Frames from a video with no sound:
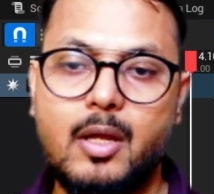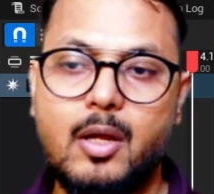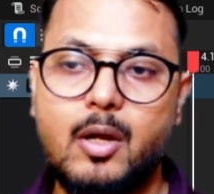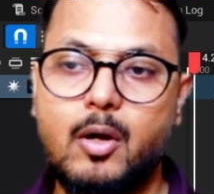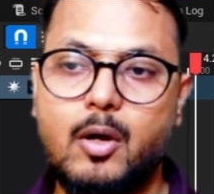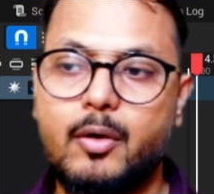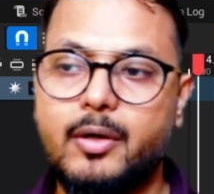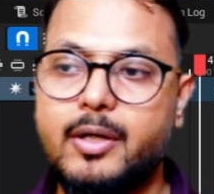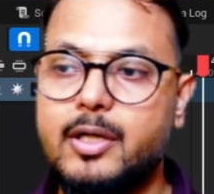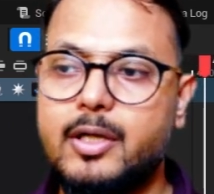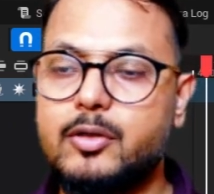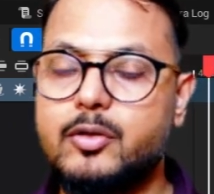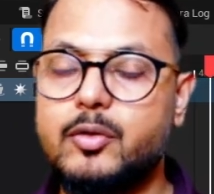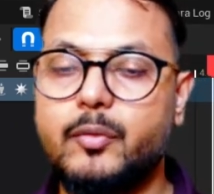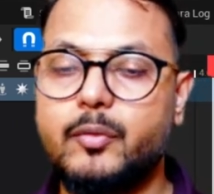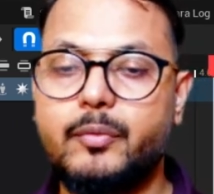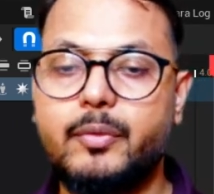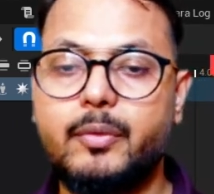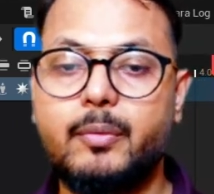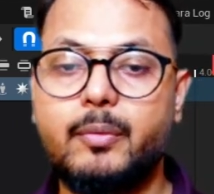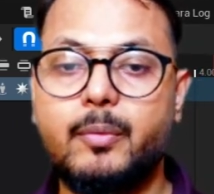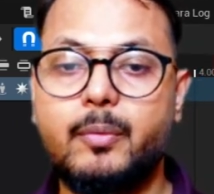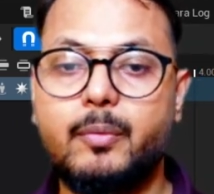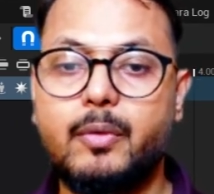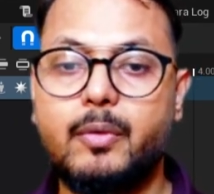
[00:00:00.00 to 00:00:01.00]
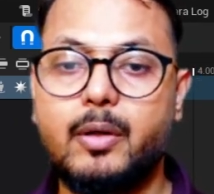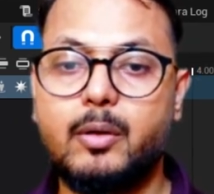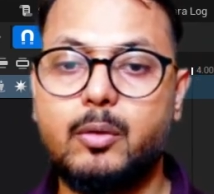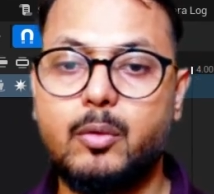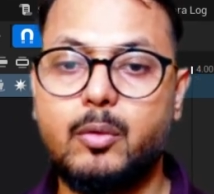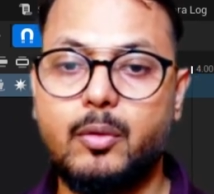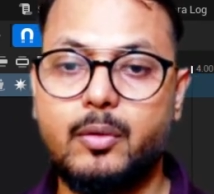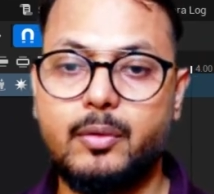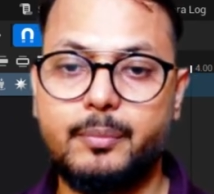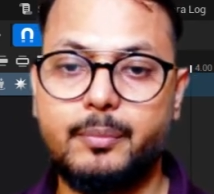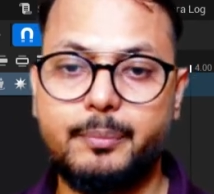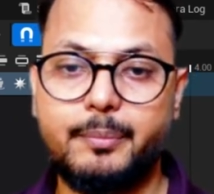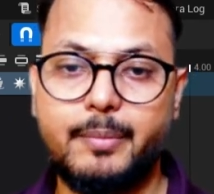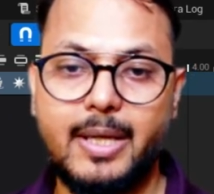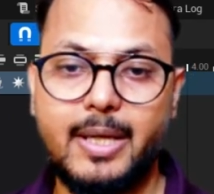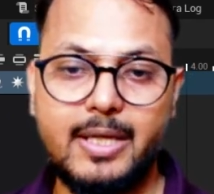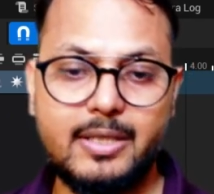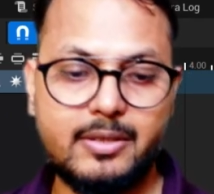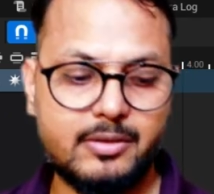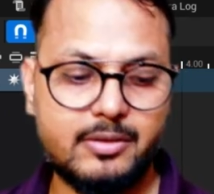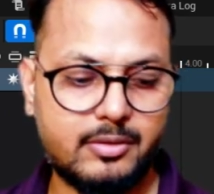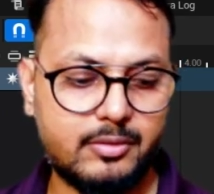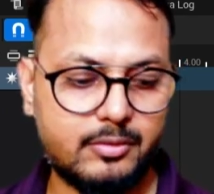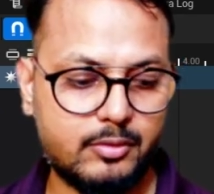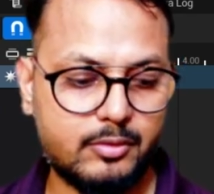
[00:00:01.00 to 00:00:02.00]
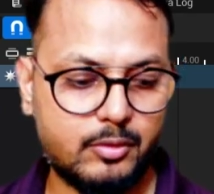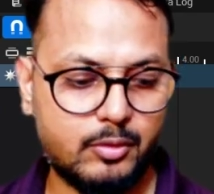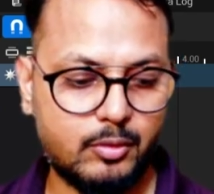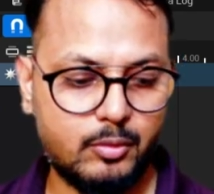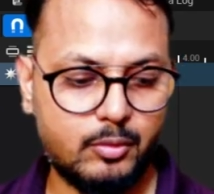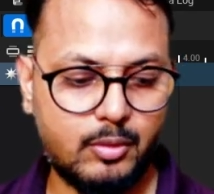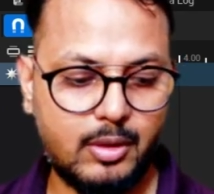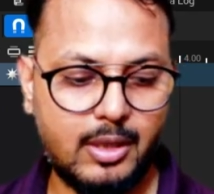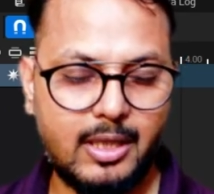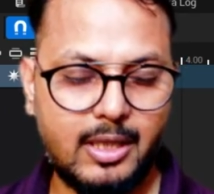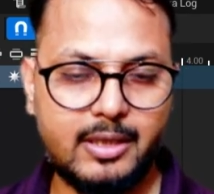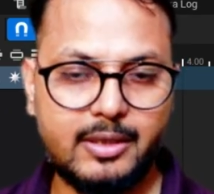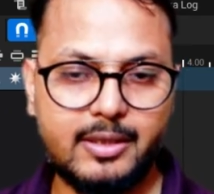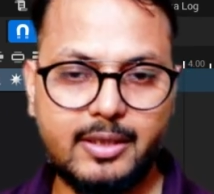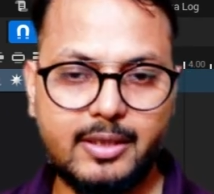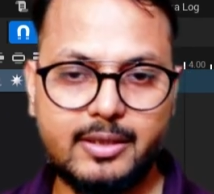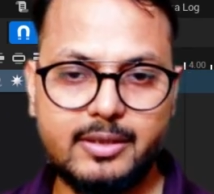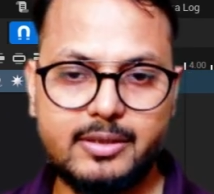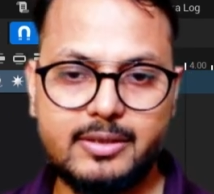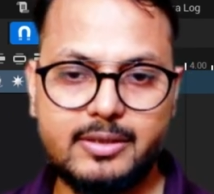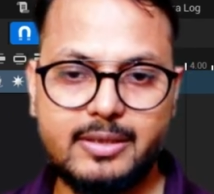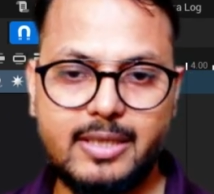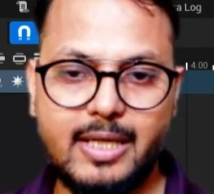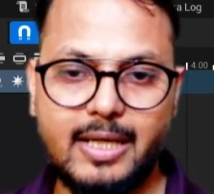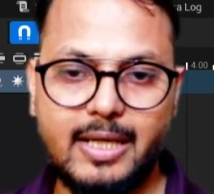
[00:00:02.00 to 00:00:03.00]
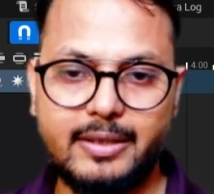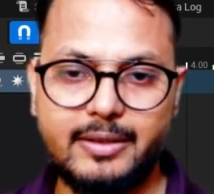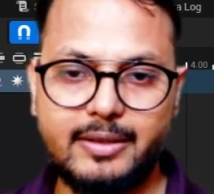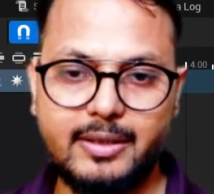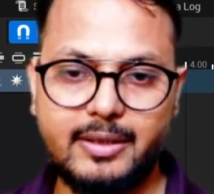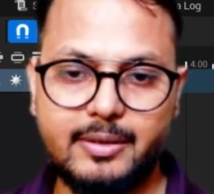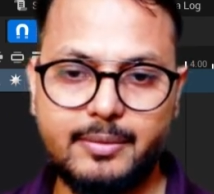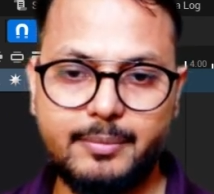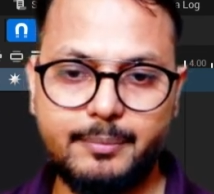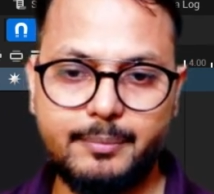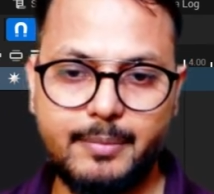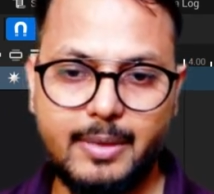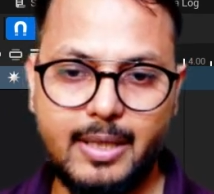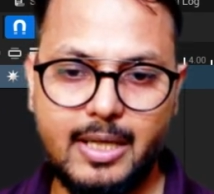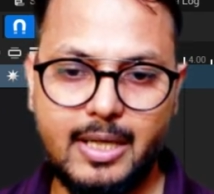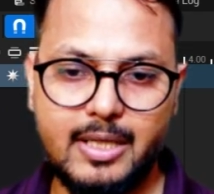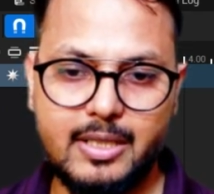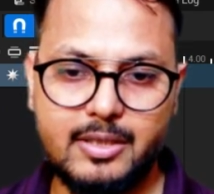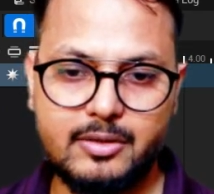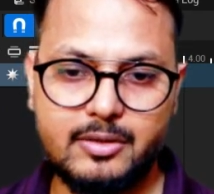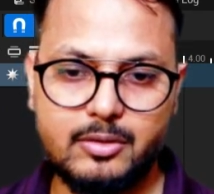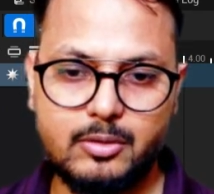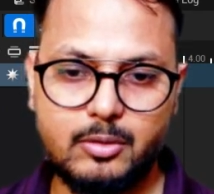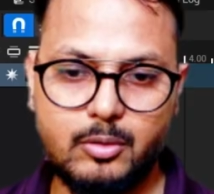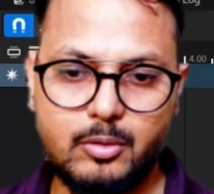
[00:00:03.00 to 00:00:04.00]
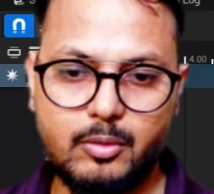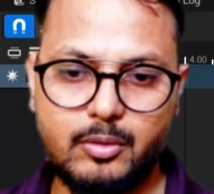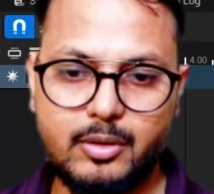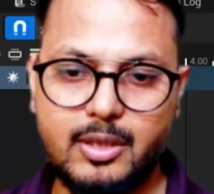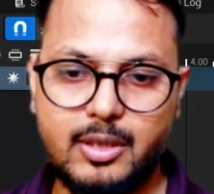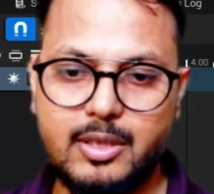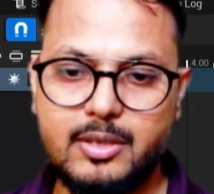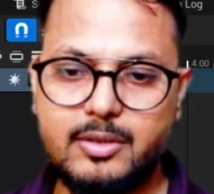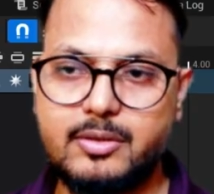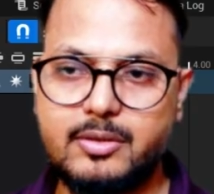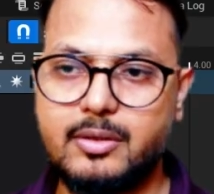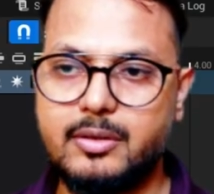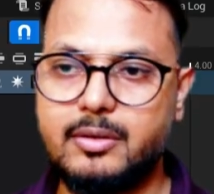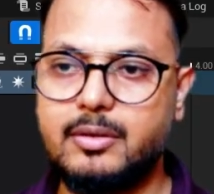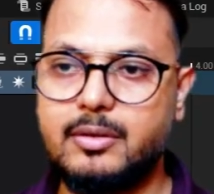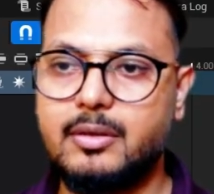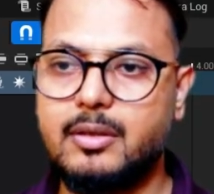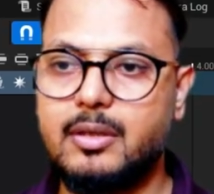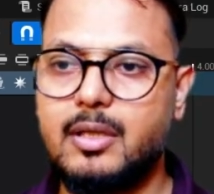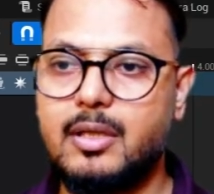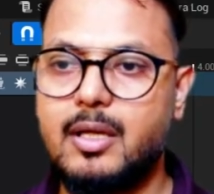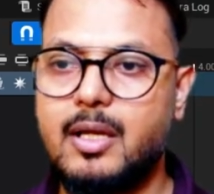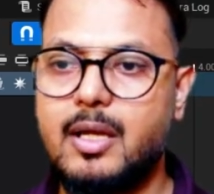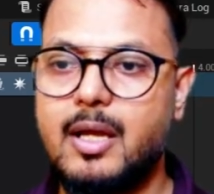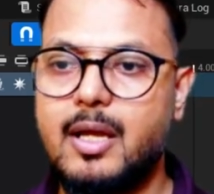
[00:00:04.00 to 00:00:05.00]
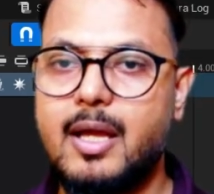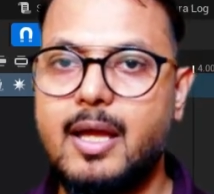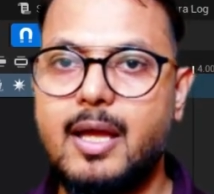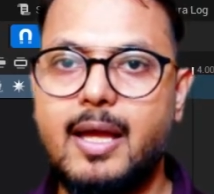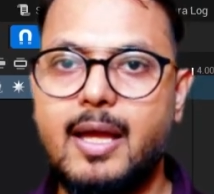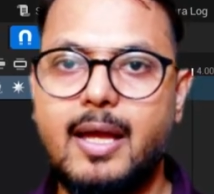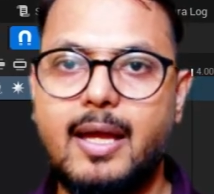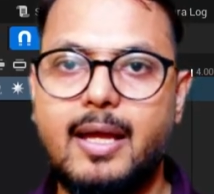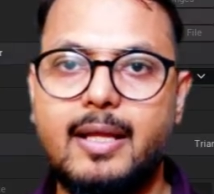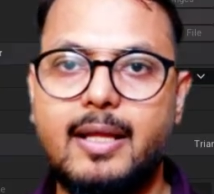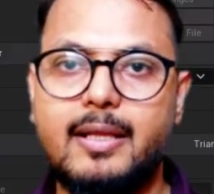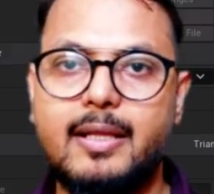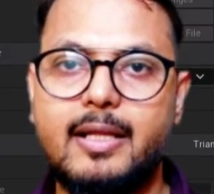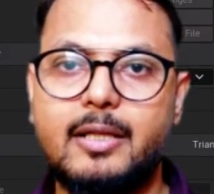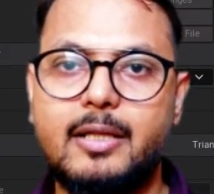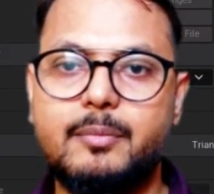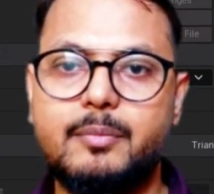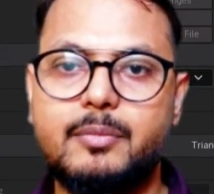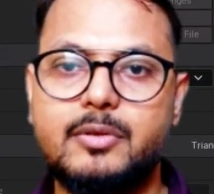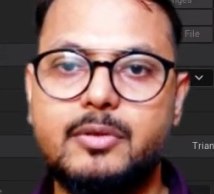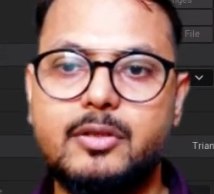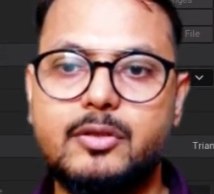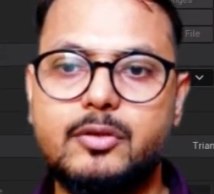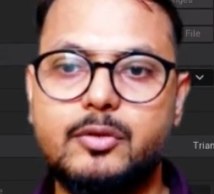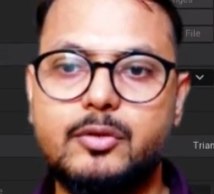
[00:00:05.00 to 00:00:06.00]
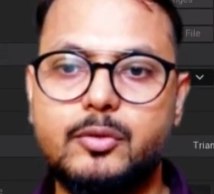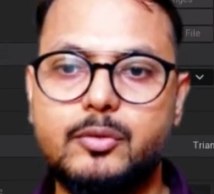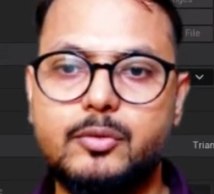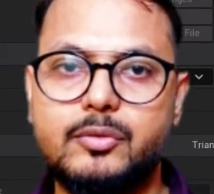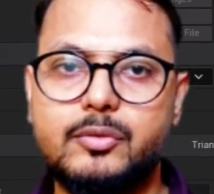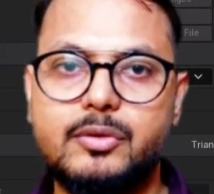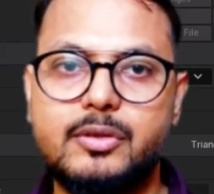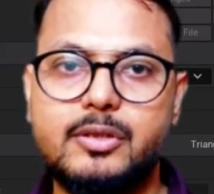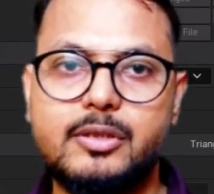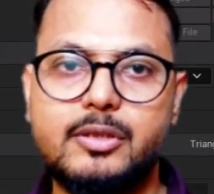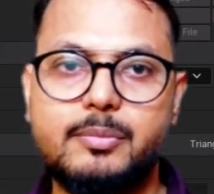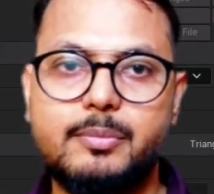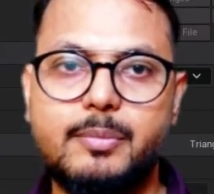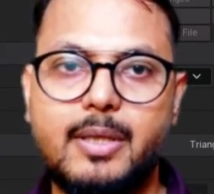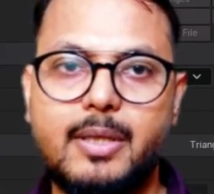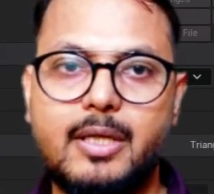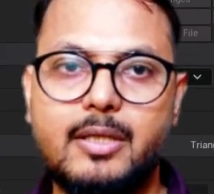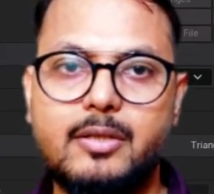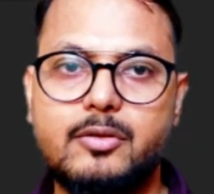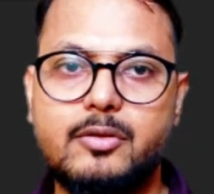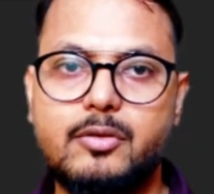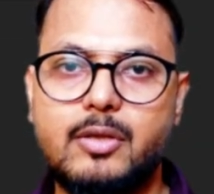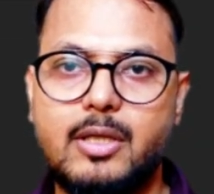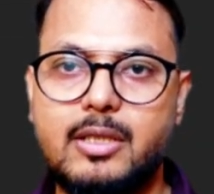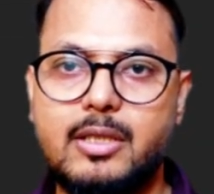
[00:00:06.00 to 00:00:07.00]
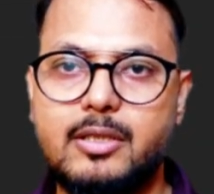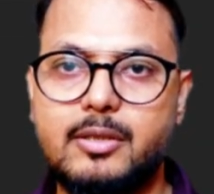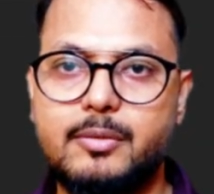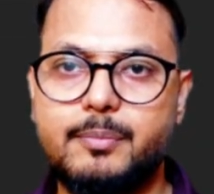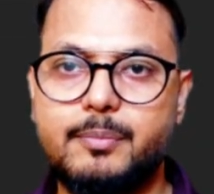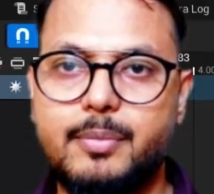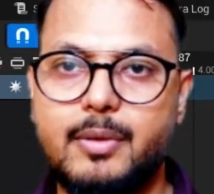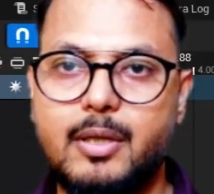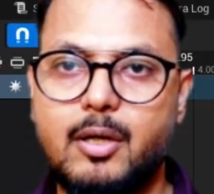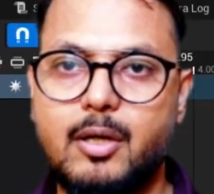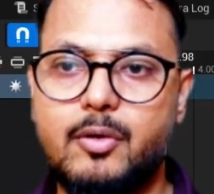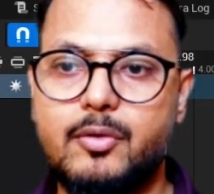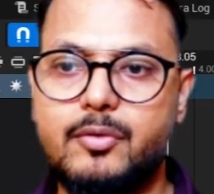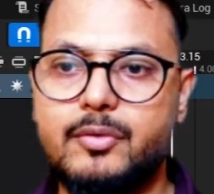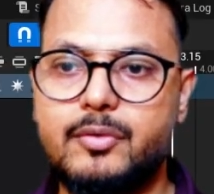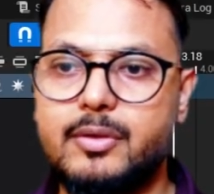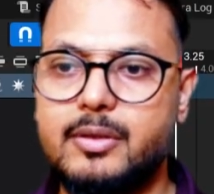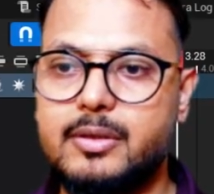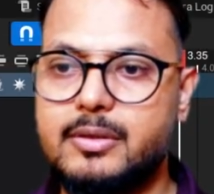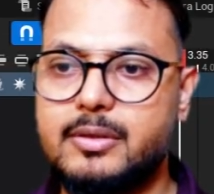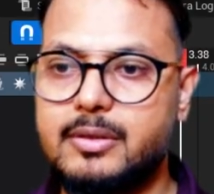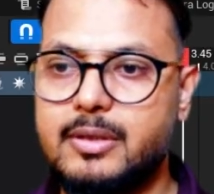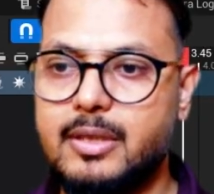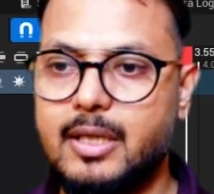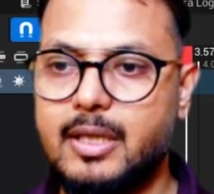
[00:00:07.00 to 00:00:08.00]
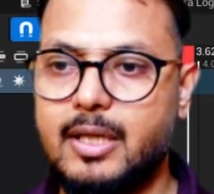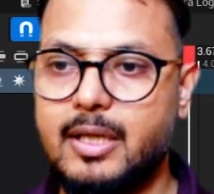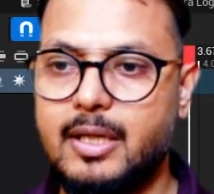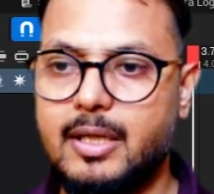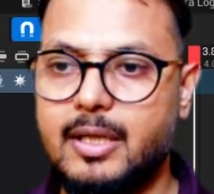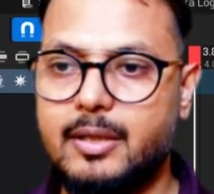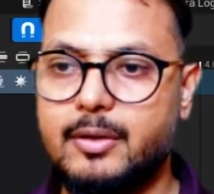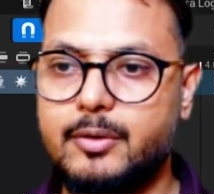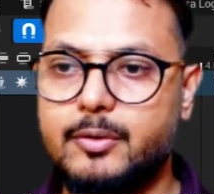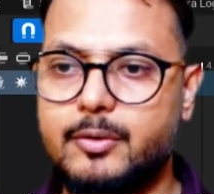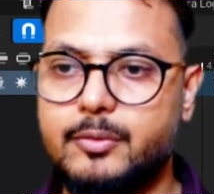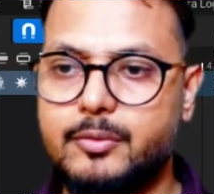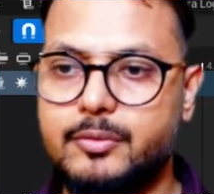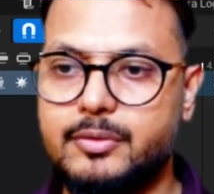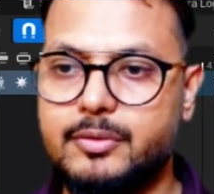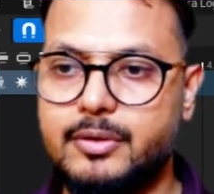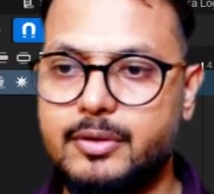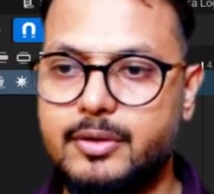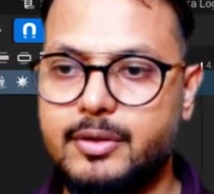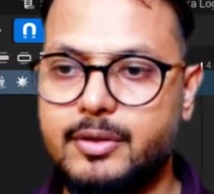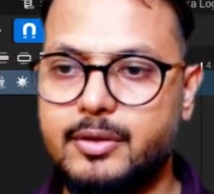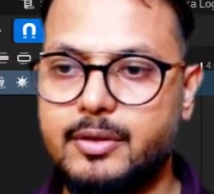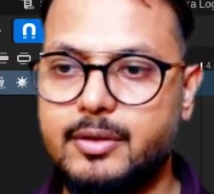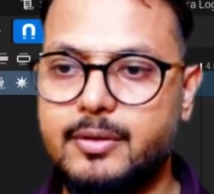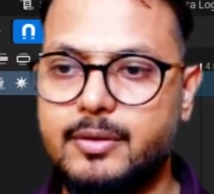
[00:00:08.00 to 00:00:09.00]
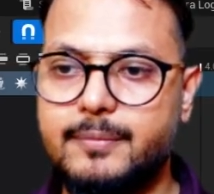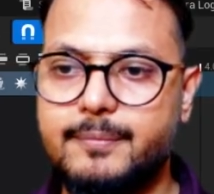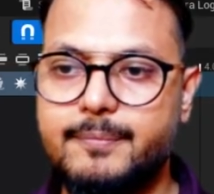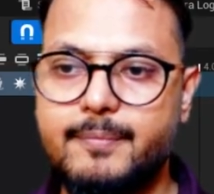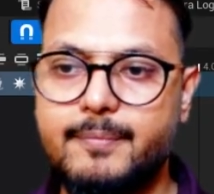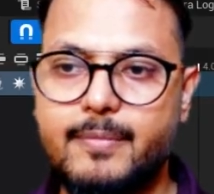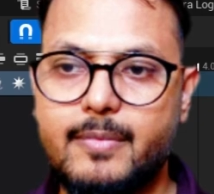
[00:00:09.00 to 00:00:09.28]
Okay, so we will work on mesh. So I'll take a static mesh location. And let me just use this mesh. So I'll just browse this and use it here.